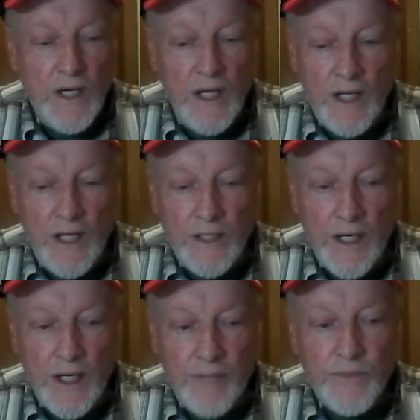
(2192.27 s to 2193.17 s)
And
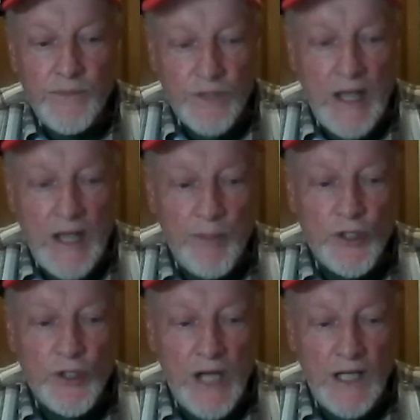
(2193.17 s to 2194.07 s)
uh,
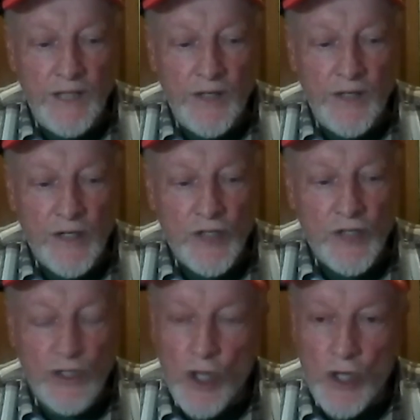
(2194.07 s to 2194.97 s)
sappers got in there and
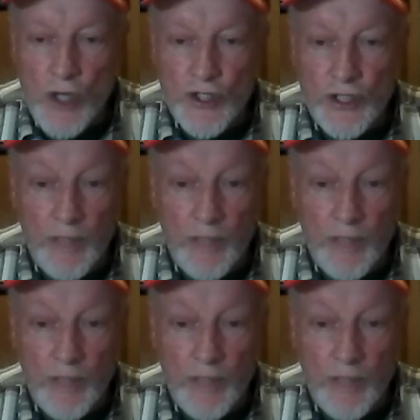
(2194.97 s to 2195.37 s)
set charges,